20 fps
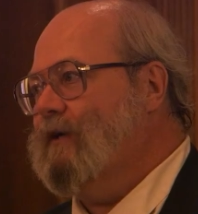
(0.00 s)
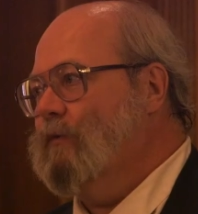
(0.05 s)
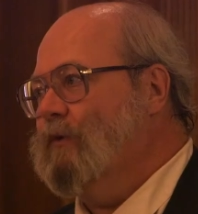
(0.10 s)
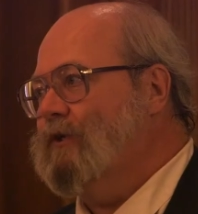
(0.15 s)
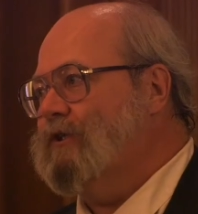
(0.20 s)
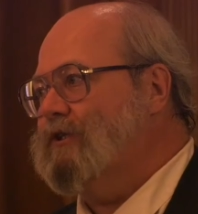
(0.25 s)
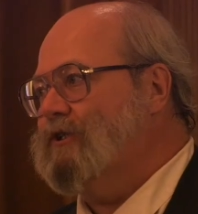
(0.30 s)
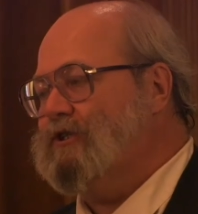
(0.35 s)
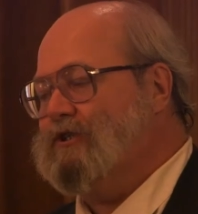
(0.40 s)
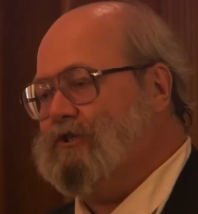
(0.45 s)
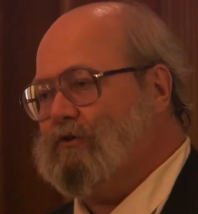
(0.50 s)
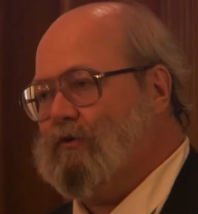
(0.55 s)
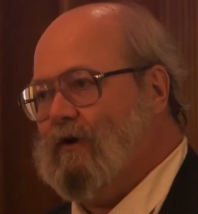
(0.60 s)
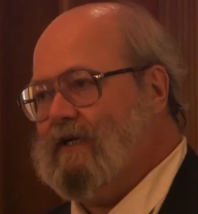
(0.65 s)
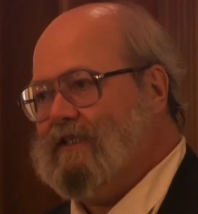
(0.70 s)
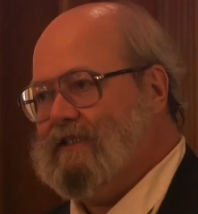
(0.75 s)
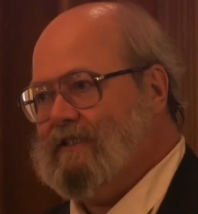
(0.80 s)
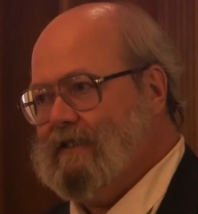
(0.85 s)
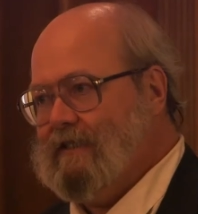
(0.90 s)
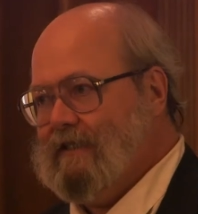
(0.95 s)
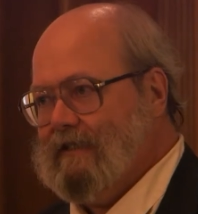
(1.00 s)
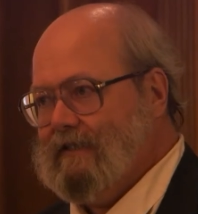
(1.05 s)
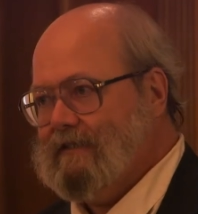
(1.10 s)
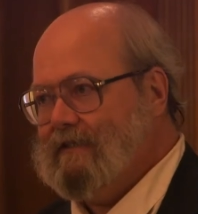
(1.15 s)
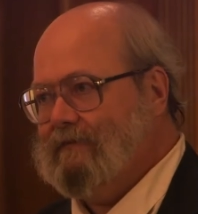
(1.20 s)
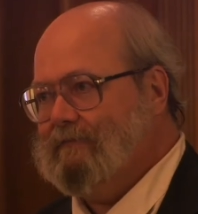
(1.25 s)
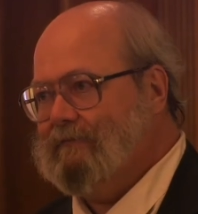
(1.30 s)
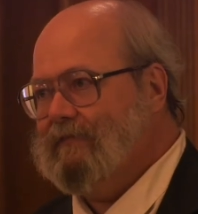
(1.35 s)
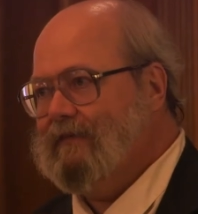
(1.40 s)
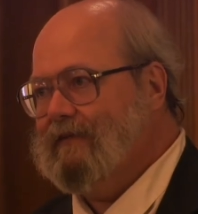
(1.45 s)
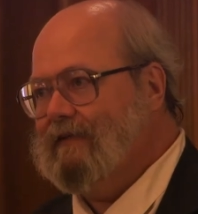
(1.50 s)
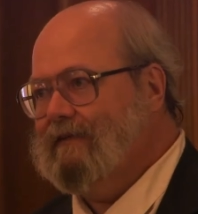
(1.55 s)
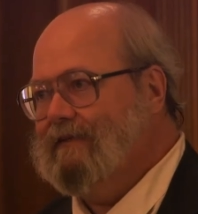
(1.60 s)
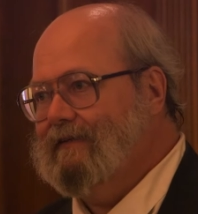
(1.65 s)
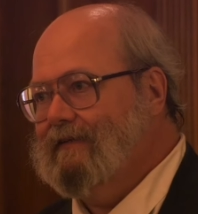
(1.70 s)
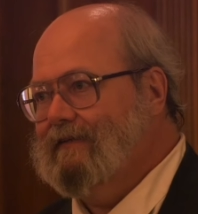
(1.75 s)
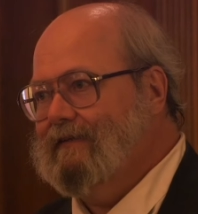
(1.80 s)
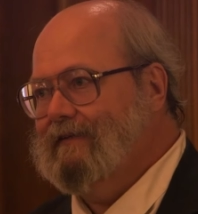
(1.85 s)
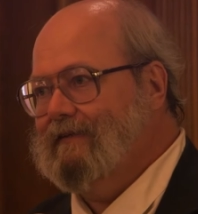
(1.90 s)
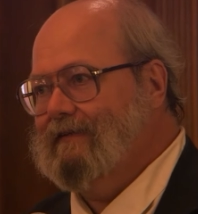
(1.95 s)
it would destroy cities,
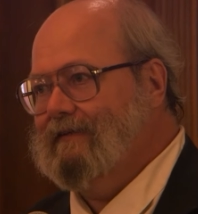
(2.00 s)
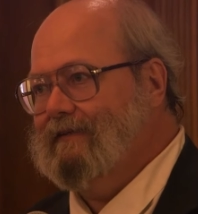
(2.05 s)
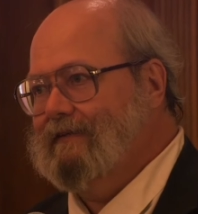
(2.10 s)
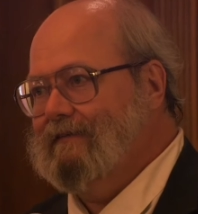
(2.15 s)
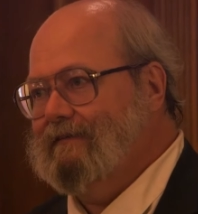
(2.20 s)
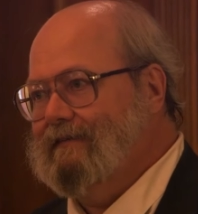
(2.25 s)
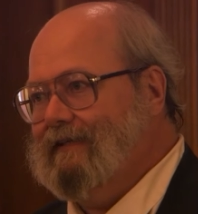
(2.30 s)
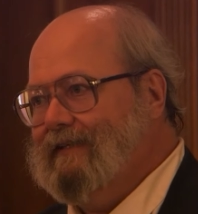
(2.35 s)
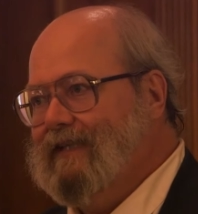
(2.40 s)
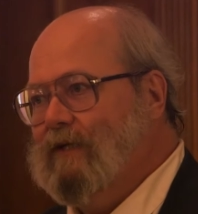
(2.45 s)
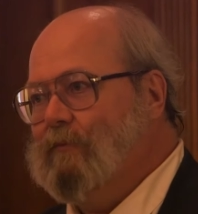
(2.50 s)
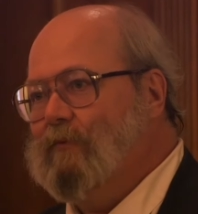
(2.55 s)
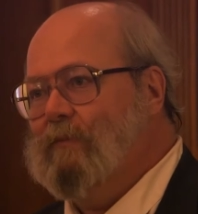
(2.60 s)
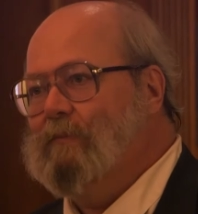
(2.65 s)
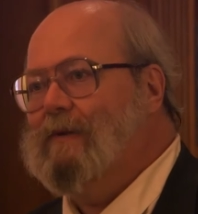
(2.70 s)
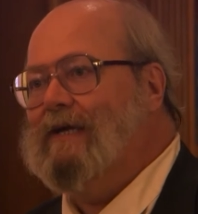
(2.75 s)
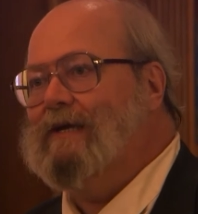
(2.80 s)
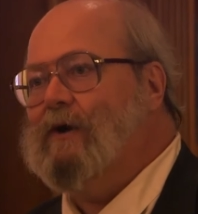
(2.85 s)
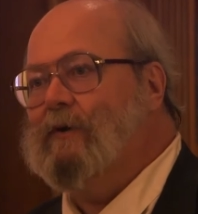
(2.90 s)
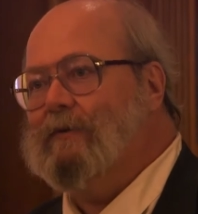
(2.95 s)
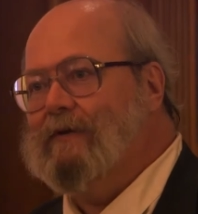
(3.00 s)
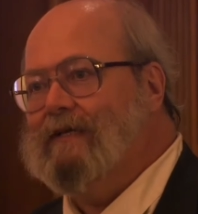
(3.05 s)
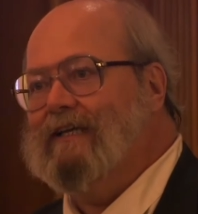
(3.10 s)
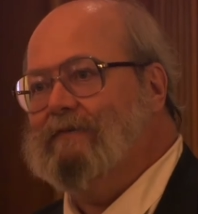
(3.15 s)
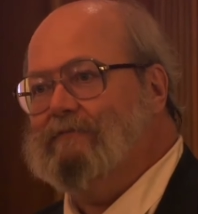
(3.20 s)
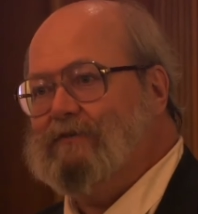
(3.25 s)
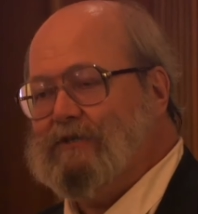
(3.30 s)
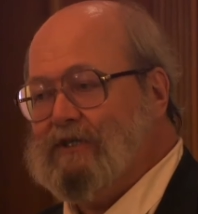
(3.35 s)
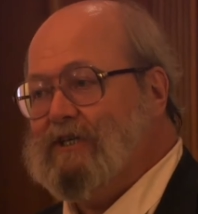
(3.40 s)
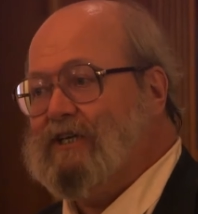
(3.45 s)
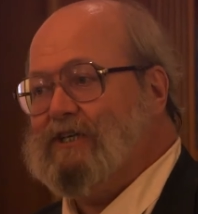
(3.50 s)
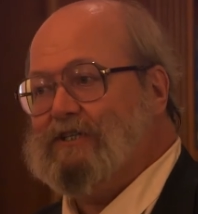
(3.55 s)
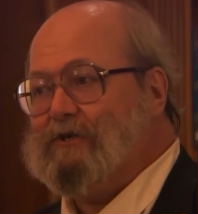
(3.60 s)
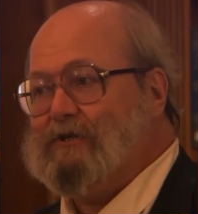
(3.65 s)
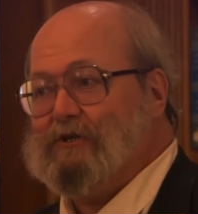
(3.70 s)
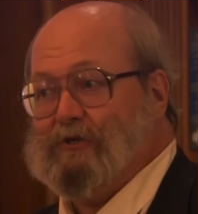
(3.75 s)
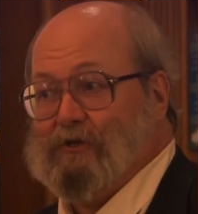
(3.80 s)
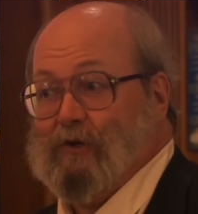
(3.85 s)
that there would be no need for cities because